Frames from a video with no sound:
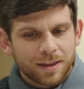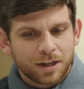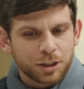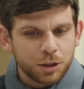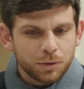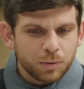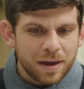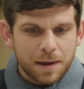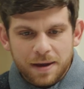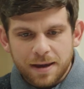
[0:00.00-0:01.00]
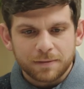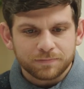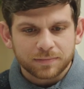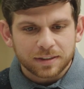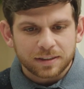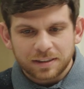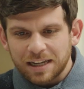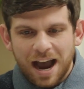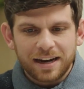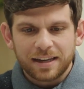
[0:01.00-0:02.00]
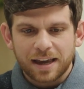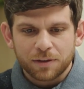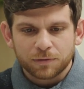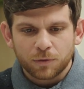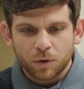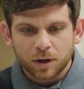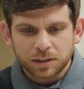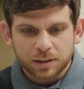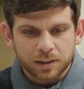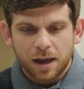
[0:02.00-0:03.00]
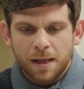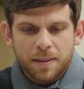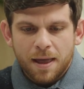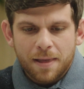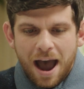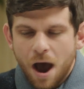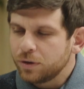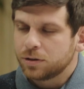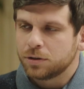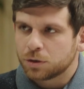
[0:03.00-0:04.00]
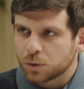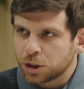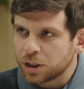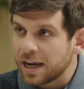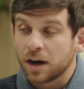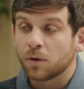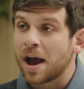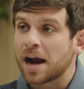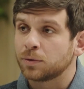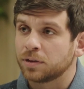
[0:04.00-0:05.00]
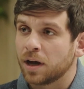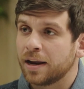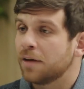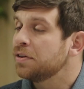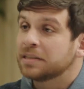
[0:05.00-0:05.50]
Could you maybe tie together for us, how does nutrition interact with gut health?